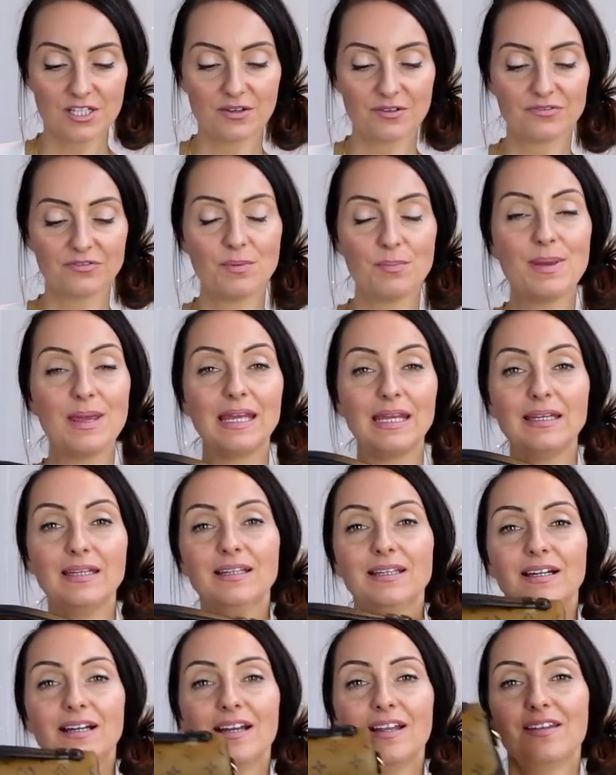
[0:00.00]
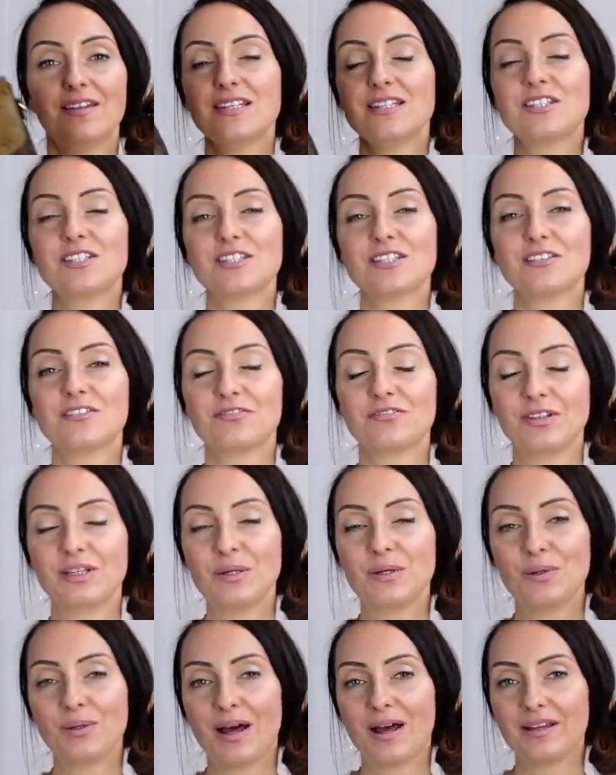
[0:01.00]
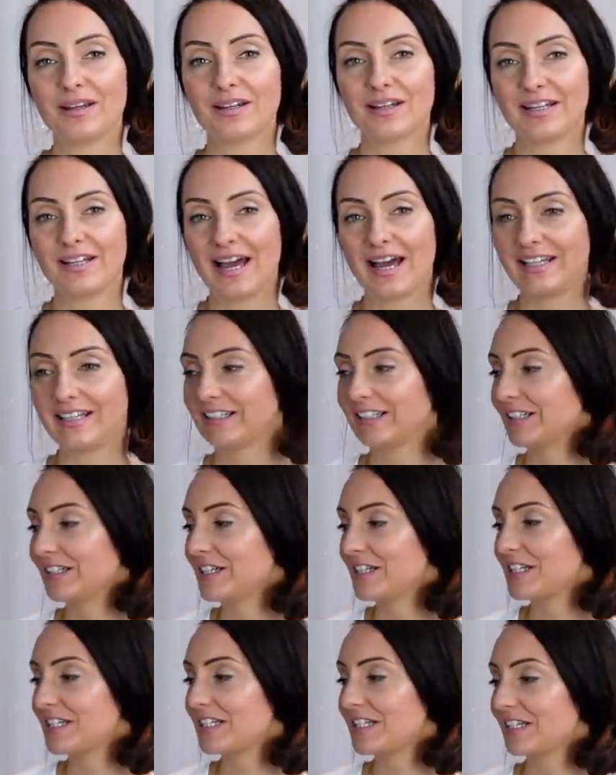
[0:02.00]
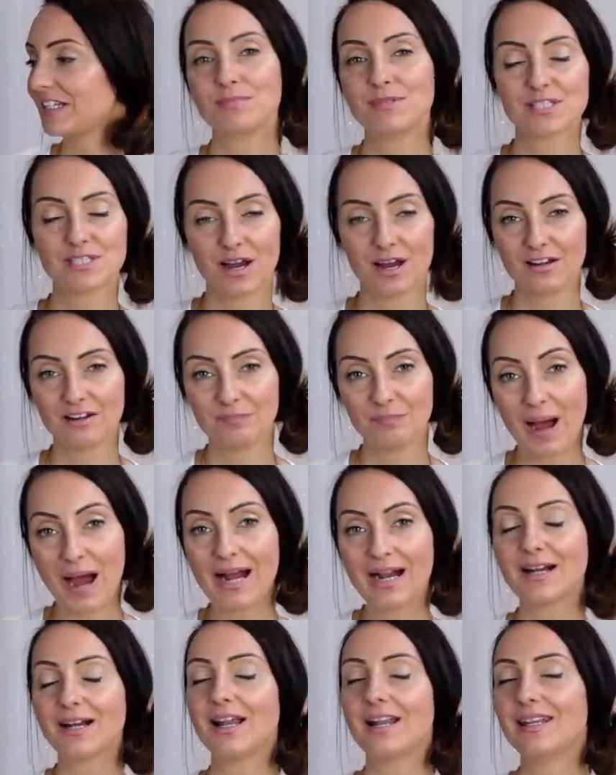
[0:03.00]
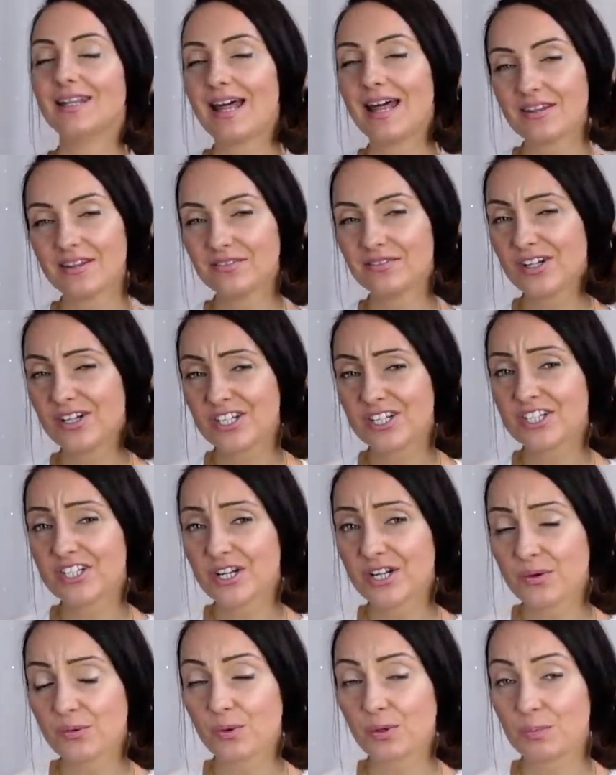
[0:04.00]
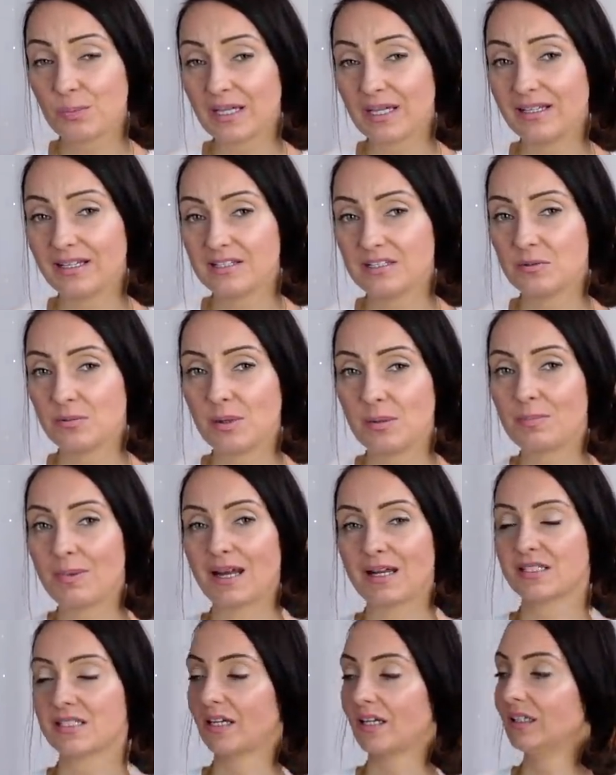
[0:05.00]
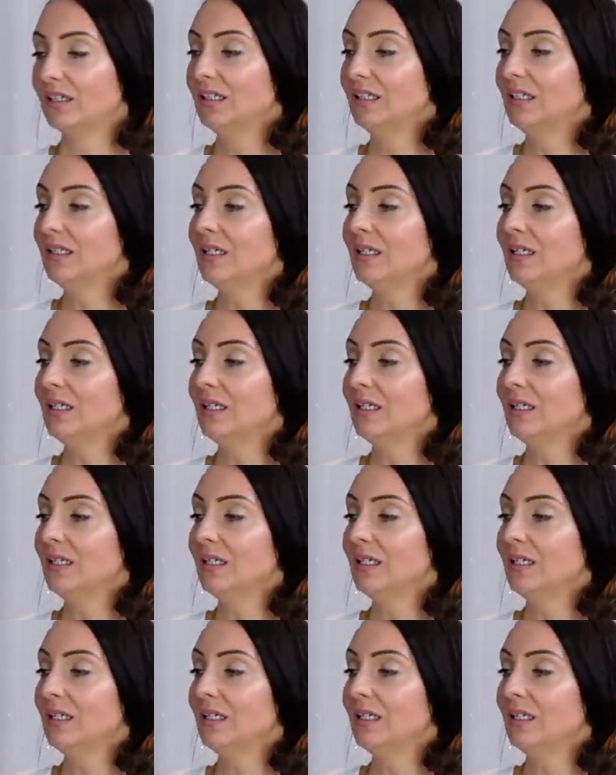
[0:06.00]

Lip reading: So for me, this doesn't feel like an elegant style of bag. A leather version would be a little bit better.